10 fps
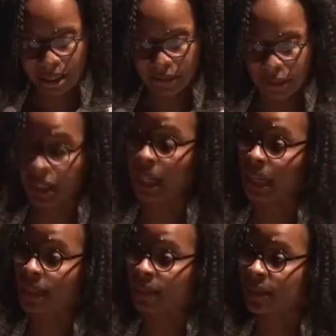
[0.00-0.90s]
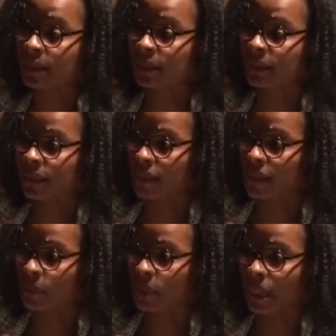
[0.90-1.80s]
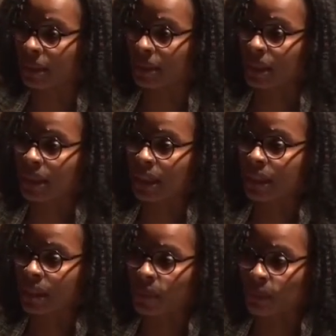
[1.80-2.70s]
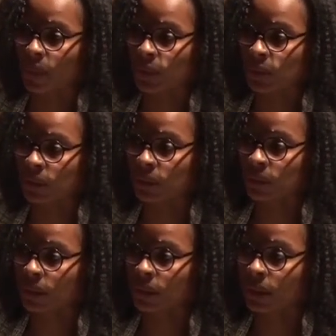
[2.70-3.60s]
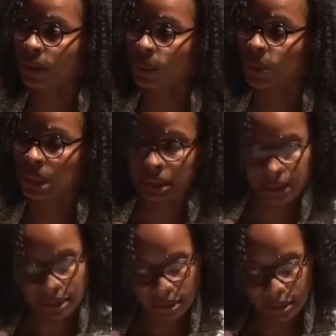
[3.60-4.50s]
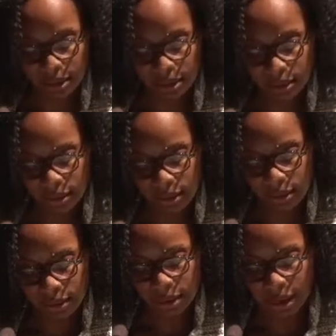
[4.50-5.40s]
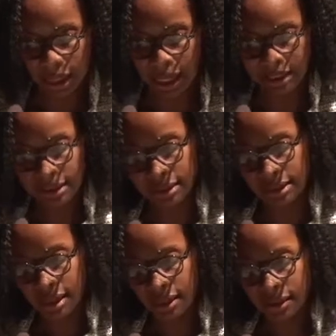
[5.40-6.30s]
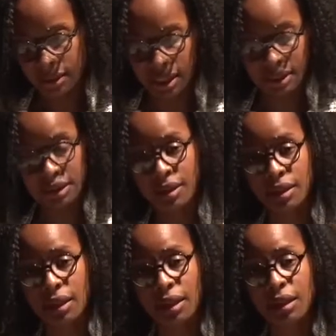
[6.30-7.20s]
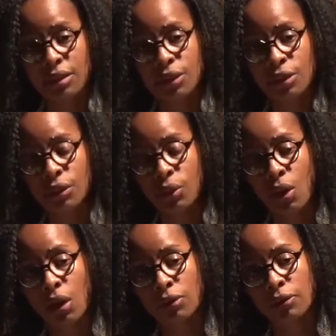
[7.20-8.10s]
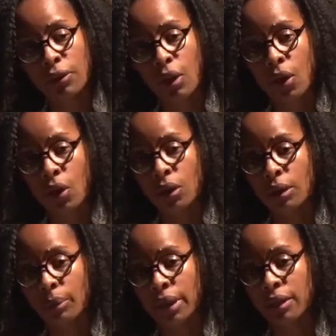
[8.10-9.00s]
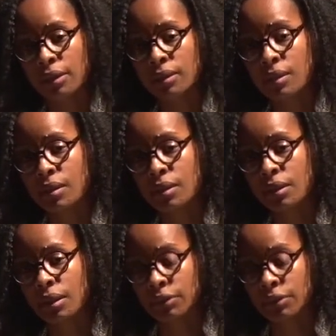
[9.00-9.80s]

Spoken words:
if God, despite his compulsions, were decent and hadn't the tendency to throw off all appearance of